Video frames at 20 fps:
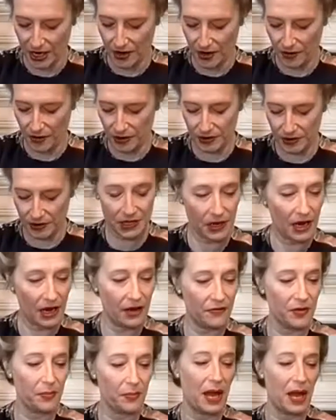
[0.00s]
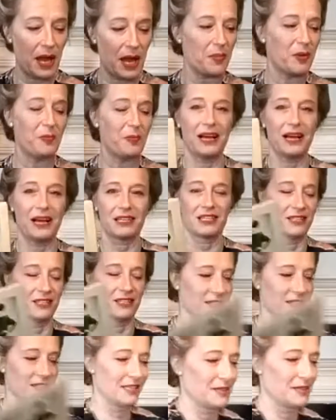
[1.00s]
We also have the paper
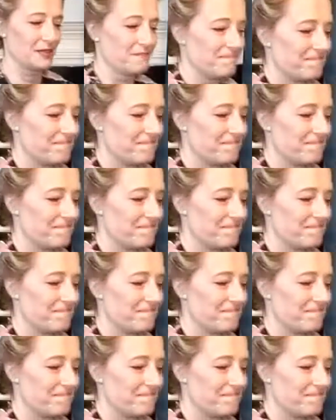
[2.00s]
patterns.